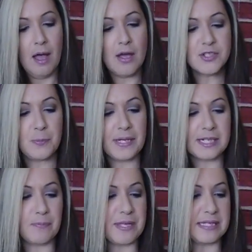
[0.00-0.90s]
Also picked
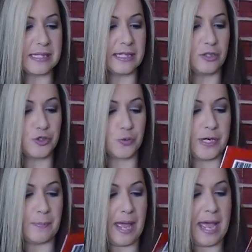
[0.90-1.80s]
up these little
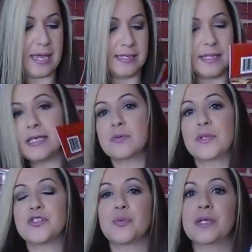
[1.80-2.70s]
treat bags. These
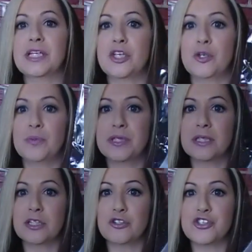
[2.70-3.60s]
ones are really cute with the
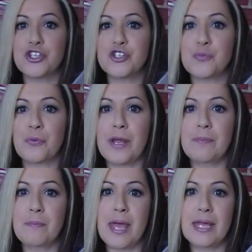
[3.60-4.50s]
little gingerbread
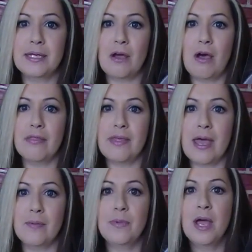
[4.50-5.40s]
men on
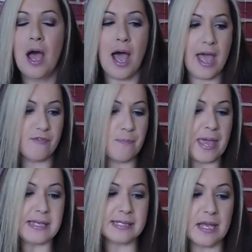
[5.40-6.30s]
them. I have a
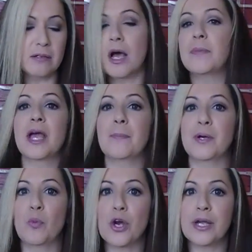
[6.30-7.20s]
bake sale coming up
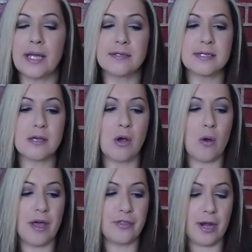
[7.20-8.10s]
at work, and so
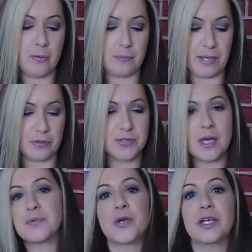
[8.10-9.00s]
I thought I would pick those
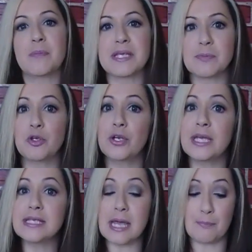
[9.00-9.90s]
up so I could make some
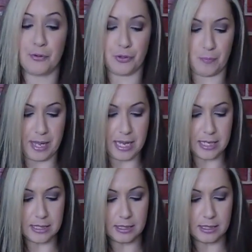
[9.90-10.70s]
cookies and put them in.